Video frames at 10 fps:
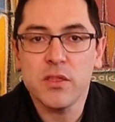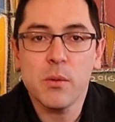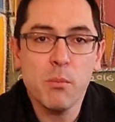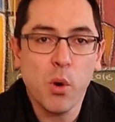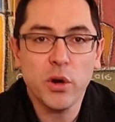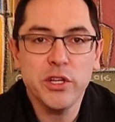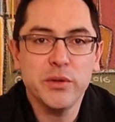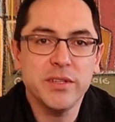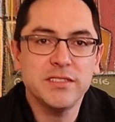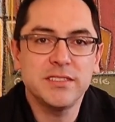the more
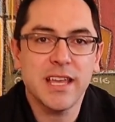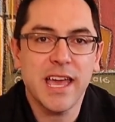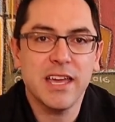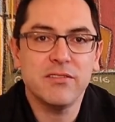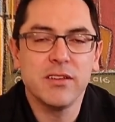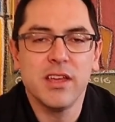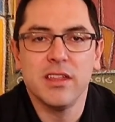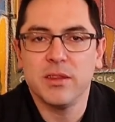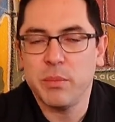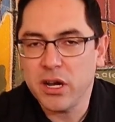you can save,
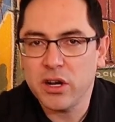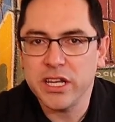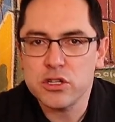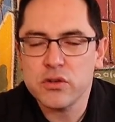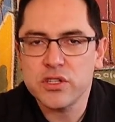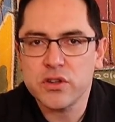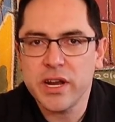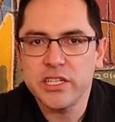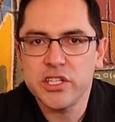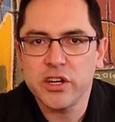the better interest
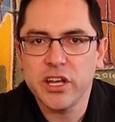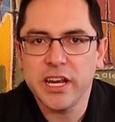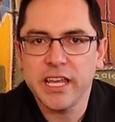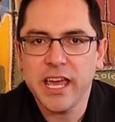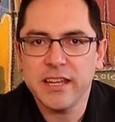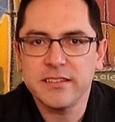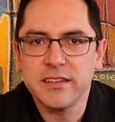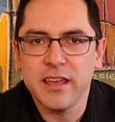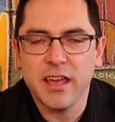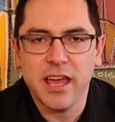rates you're going to get,
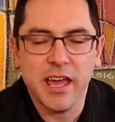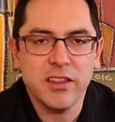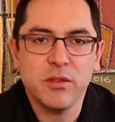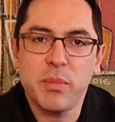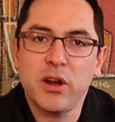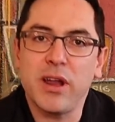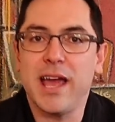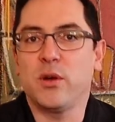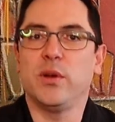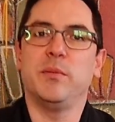and the better
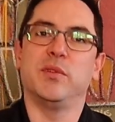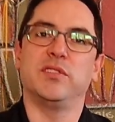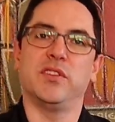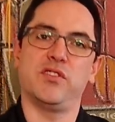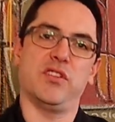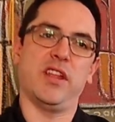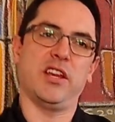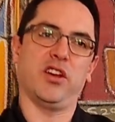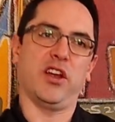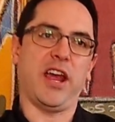equity position that
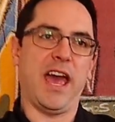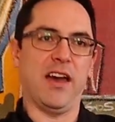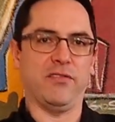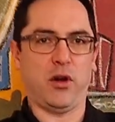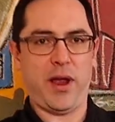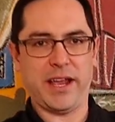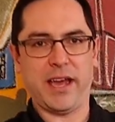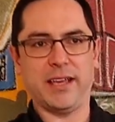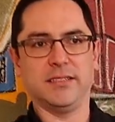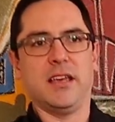you're going to have. All right,
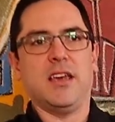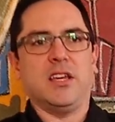guys.